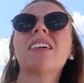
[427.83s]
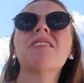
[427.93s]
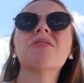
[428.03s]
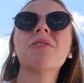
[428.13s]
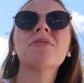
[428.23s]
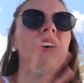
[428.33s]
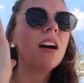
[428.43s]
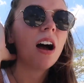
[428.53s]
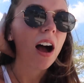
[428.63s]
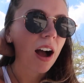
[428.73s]
God, that's gross.
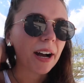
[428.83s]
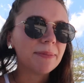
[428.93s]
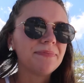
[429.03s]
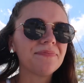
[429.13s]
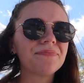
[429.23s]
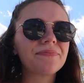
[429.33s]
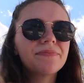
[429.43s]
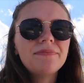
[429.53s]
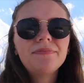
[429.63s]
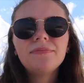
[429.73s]
Um,
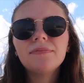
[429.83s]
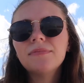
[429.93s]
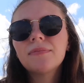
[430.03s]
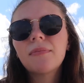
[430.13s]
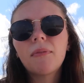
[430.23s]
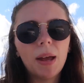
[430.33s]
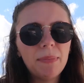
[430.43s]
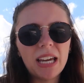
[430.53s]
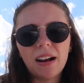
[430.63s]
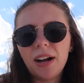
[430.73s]

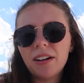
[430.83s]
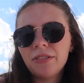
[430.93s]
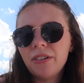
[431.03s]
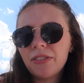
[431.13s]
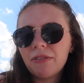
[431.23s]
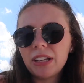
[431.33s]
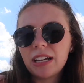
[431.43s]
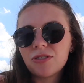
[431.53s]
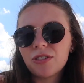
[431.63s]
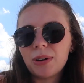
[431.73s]
but yeah, I don't know if that really
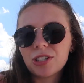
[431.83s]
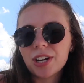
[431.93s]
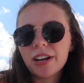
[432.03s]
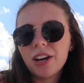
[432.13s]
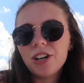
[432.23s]
answered the question.